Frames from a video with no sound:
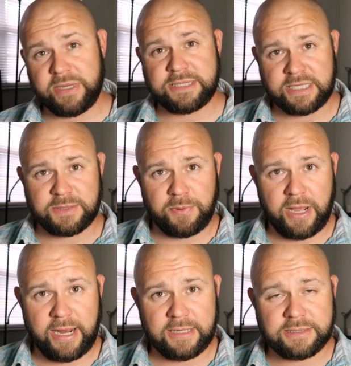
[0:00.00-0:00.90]
business
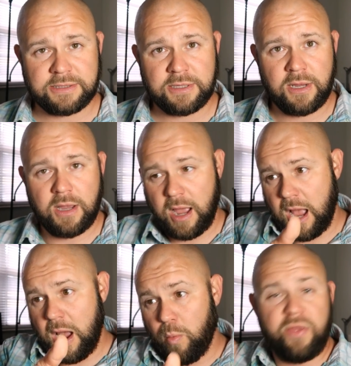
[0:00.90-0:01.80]
plans
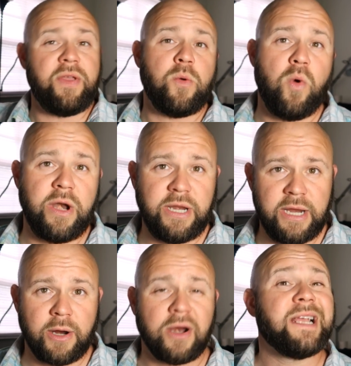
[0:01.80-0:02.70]
uh, within one
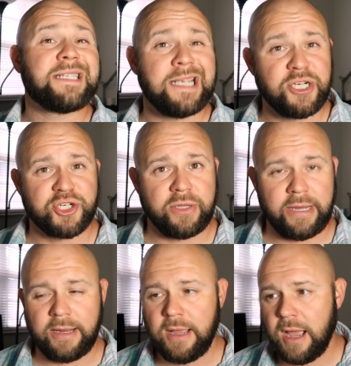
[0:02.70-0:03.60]
year,
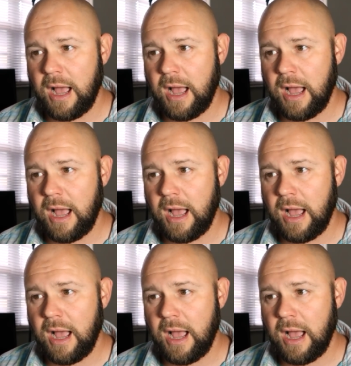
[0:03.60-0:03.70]
essentially.